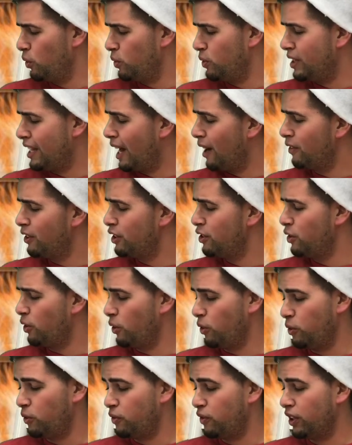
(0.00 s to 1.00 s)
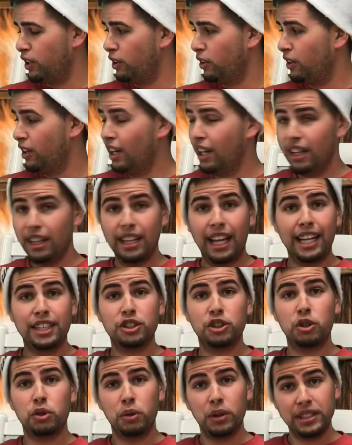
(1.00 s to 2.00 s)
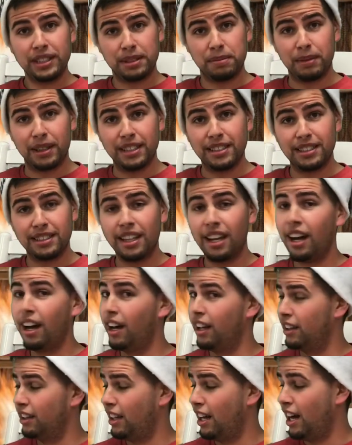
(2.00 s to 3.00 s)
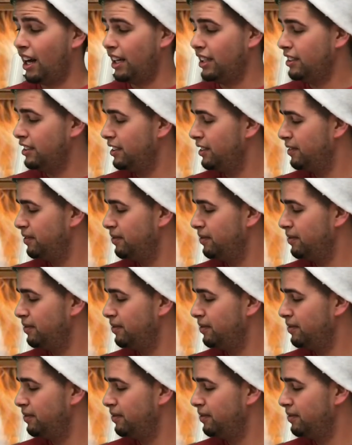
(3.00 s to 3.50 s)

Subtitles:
down in Whoville liked Christmas a lot.